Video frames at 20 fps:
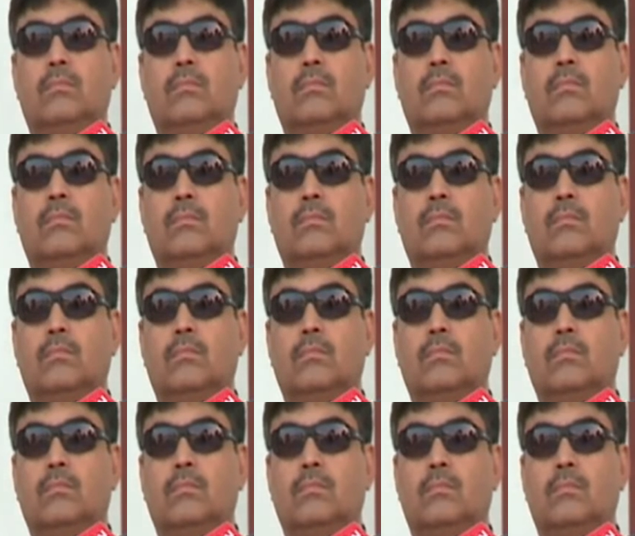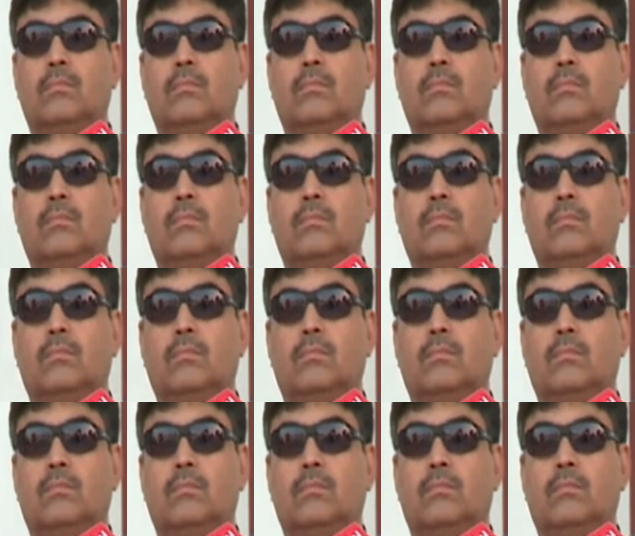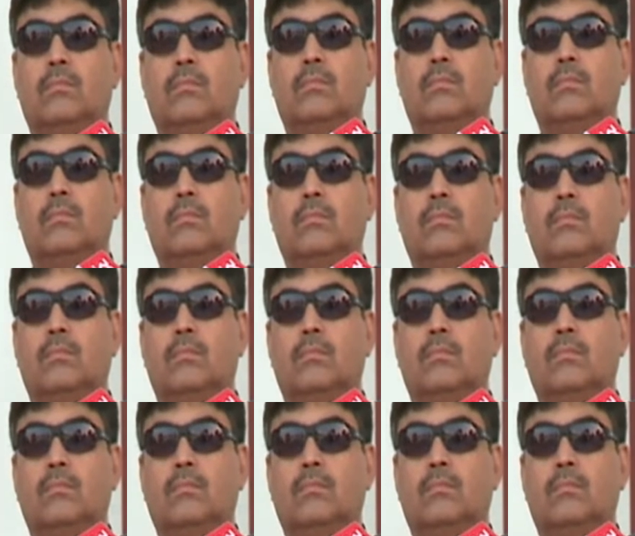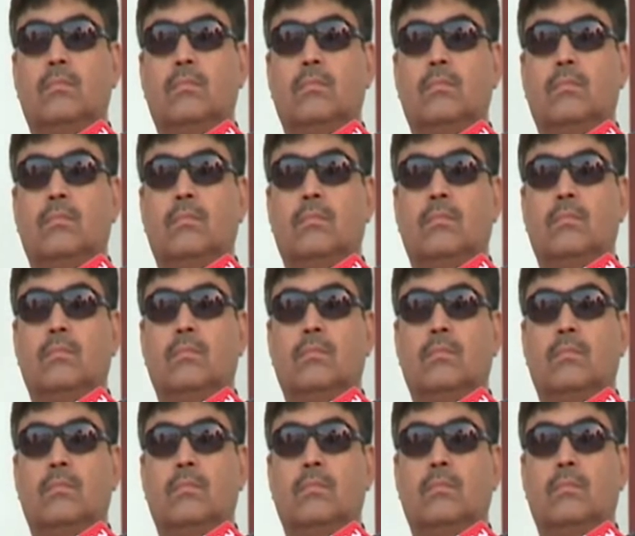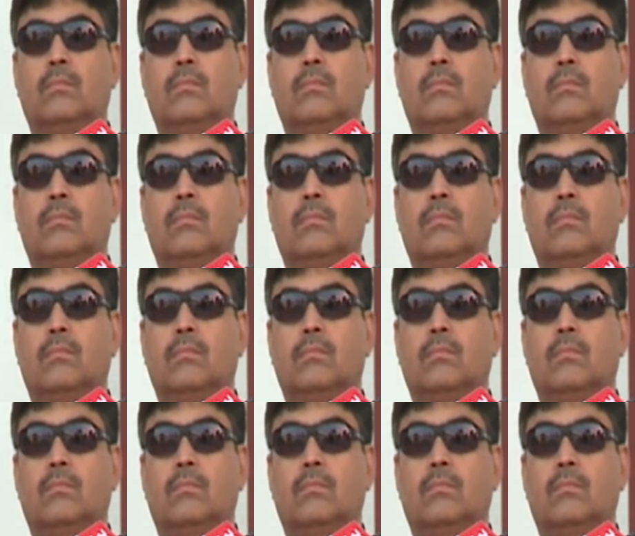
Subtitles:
This person isn't speaking.